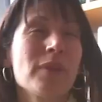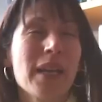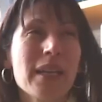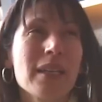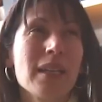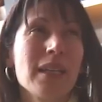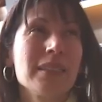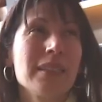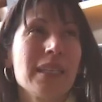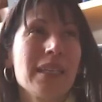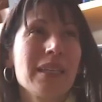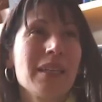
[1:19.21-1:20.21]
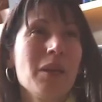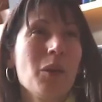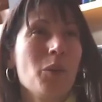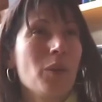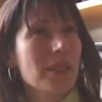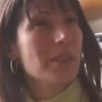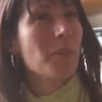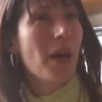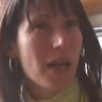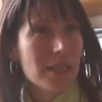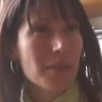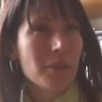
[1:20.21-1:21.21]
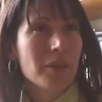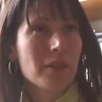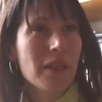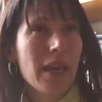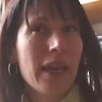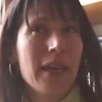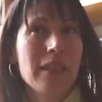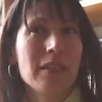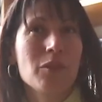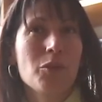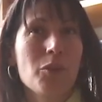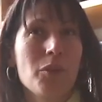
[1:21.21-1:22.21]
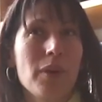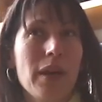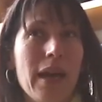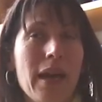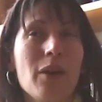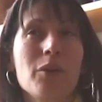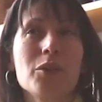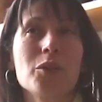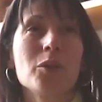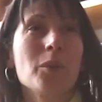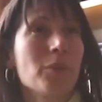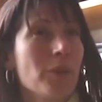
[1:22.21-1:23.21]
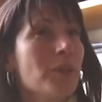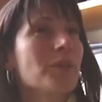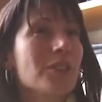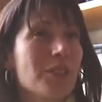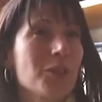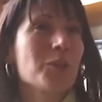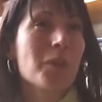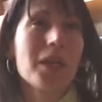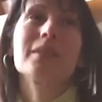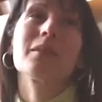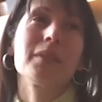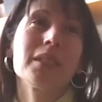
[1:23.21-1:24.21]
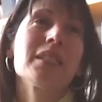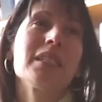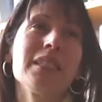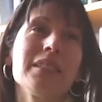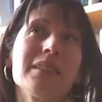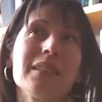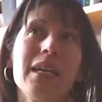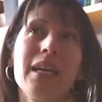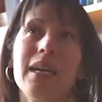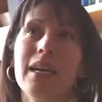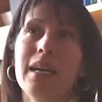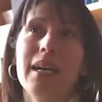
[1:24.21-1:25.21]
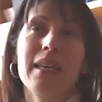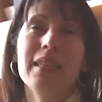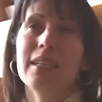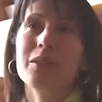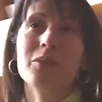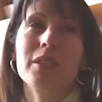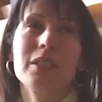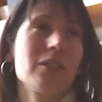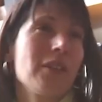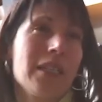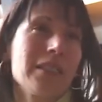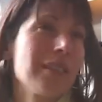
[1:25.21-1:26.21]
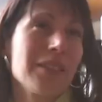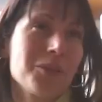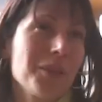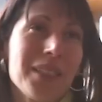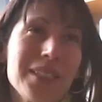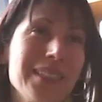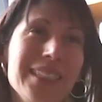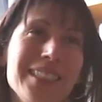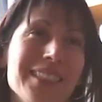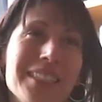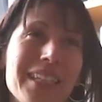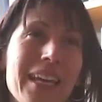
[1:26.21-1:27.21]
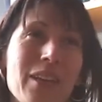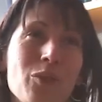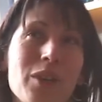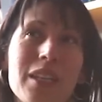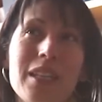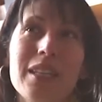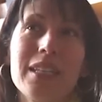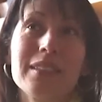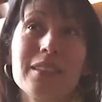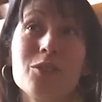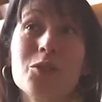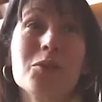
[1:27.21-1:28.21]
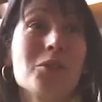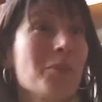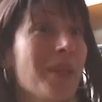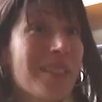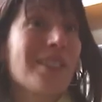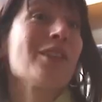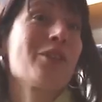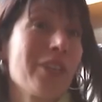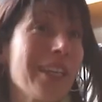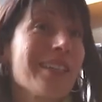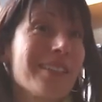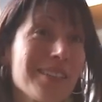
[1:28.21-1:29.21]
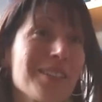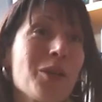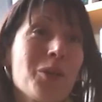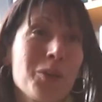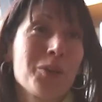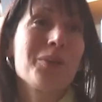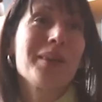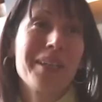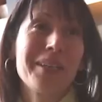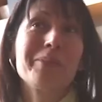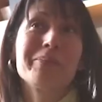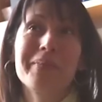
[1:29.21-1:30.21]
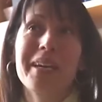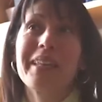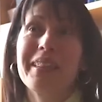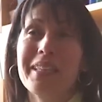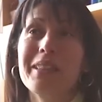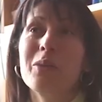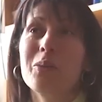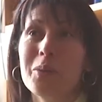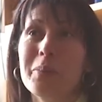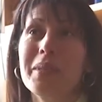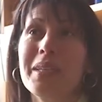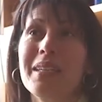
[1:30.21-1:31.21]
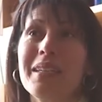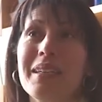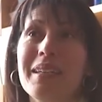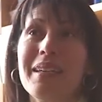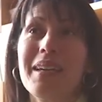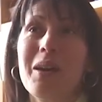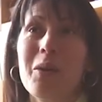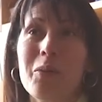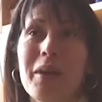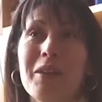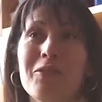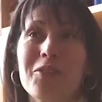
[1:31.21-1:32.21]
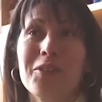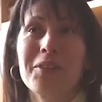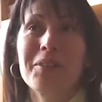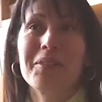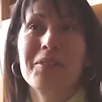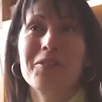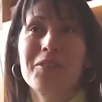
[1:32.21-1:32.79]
Recognizing what's possible and how to approach those possibilities, I think, is one of the greatest things we can teach and one of the things that students are best at learning. So I think there will be a way for